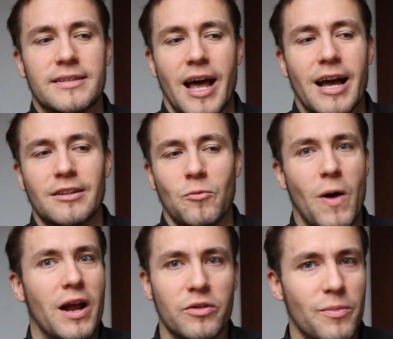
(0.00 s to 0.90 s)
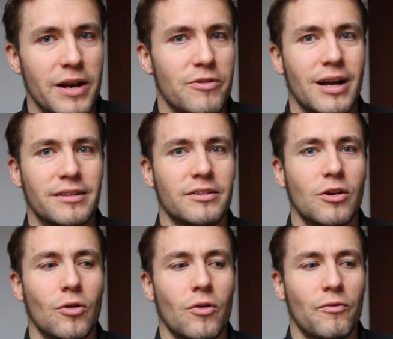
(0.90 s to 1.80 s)
sacked, where do Man United
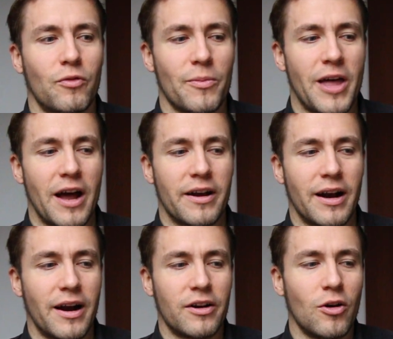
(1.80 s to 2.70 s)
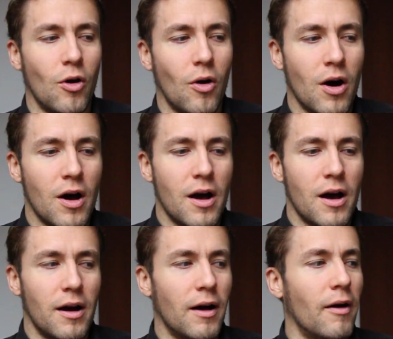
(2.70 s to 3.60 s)
go from there? There are no
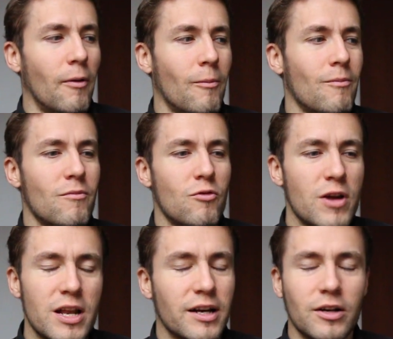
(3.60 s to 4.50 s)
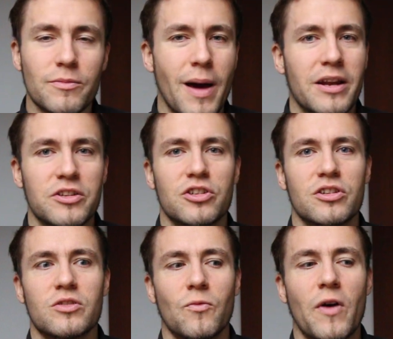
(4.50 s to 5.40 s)
really good
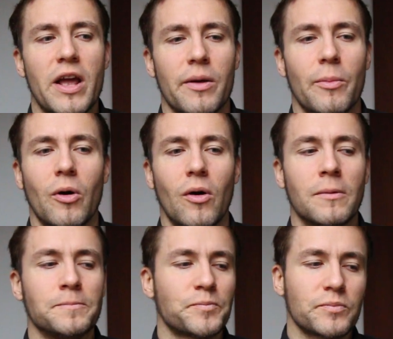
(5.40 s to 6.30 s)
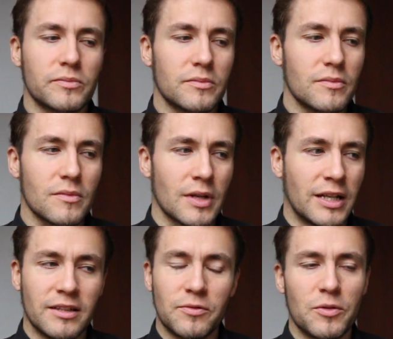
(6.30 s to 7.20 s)
managers available,
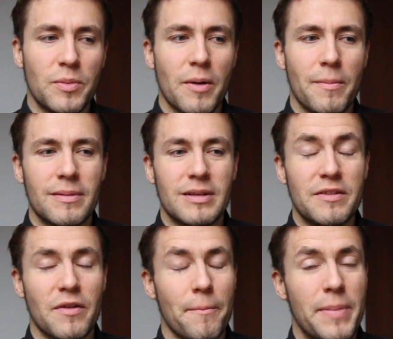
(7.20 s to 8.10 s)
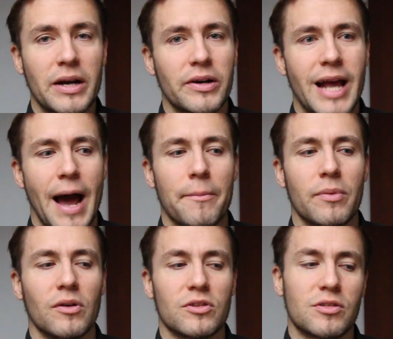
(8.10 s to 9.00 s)
and it would be an even bigger
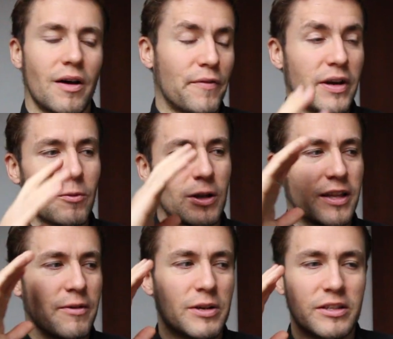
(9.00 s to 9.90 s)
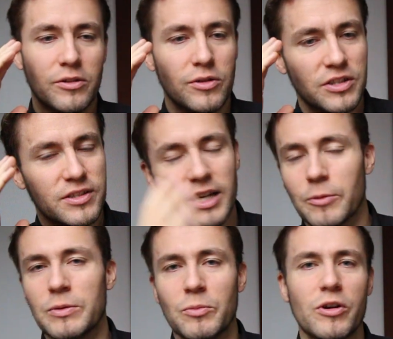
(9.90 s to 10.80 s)
gamble. So I think what they will do is
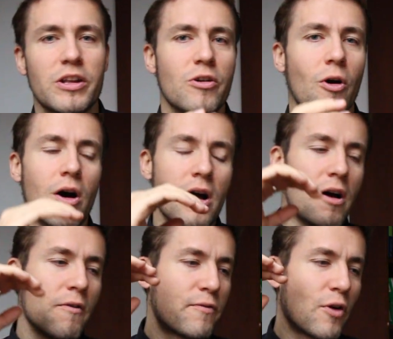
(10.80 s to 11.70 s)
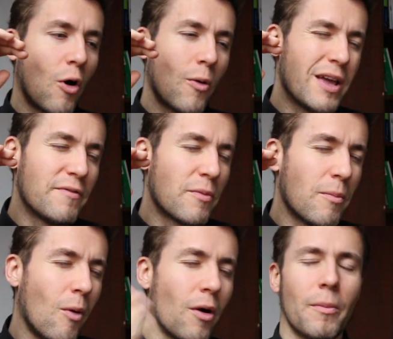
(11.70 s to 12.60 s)
stick with Mourinho, throw even
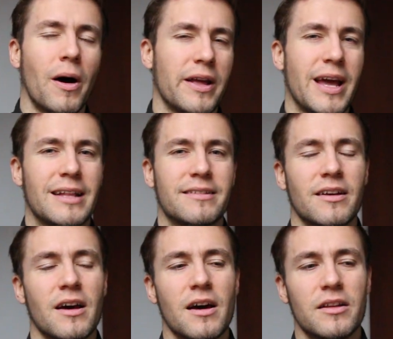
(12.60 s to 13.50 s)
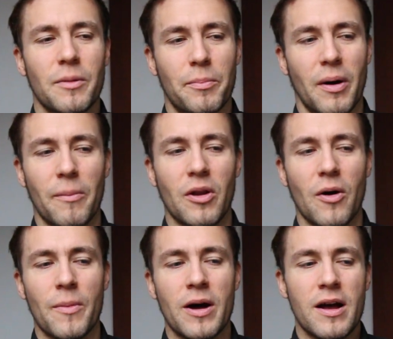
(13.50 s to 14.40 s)
more money at the
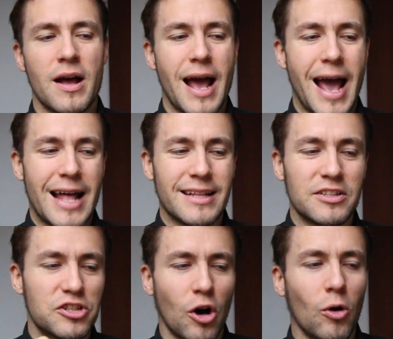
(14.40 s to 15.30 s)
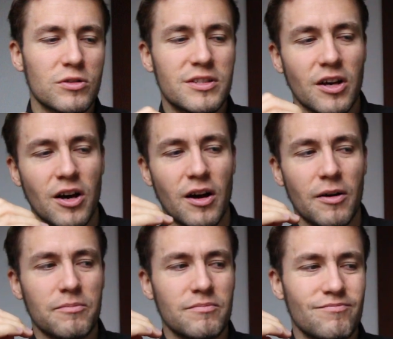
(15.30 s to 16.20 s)
problem, and it shows
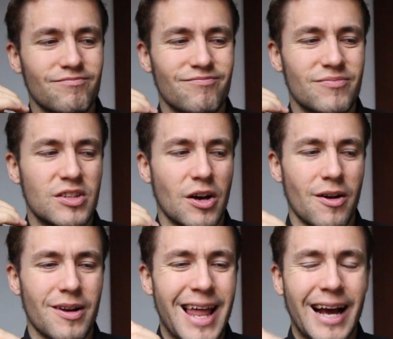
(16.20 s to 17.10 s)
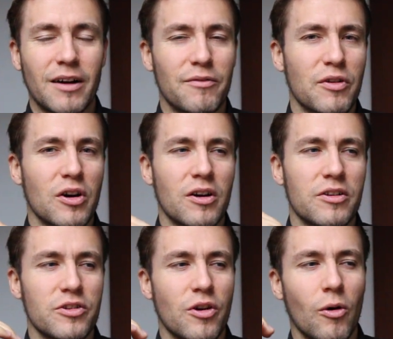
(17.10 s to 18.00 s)
the lack of
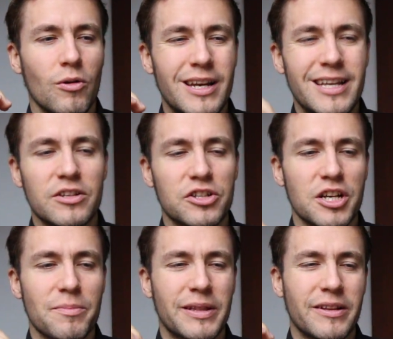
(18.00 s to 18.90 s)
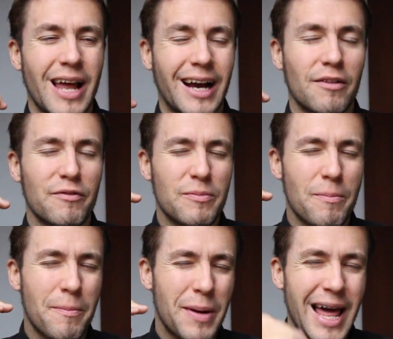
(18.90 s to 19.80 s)
leadership and the lack of
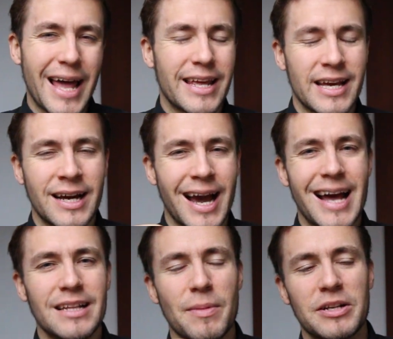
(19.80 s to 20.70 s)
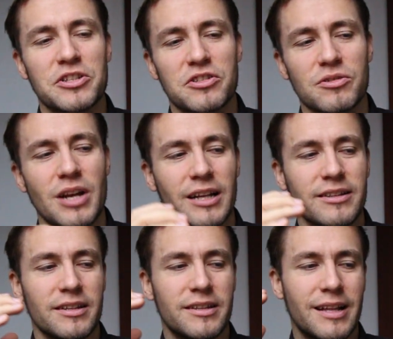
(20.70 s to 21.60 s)
planning at Manchester
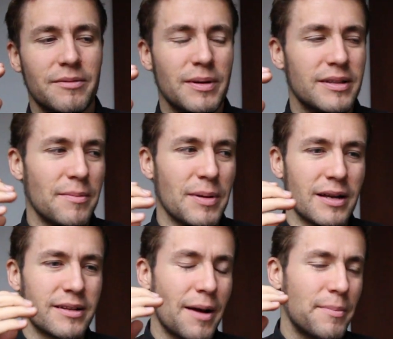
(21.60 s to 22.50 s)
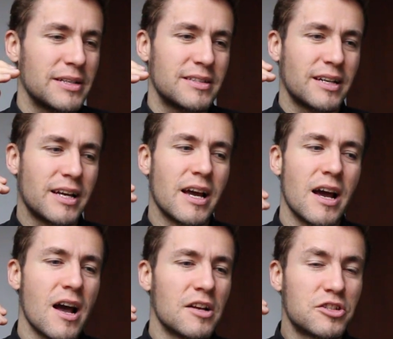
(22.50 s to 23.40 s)
United, that they are basically
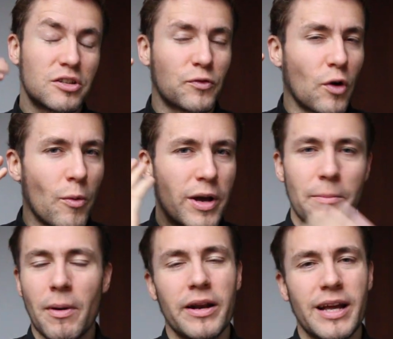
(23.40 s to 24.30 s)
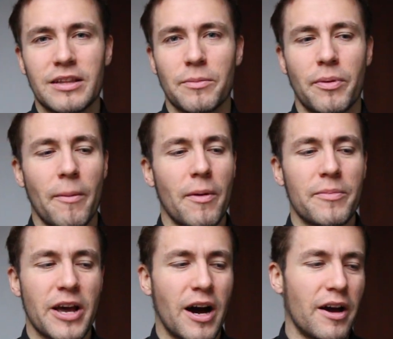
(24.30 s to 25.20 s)
just throwing money at the
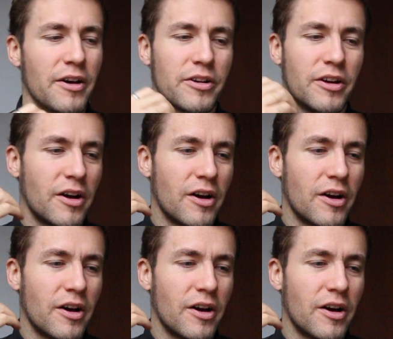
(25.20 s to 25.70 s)
problem. They hired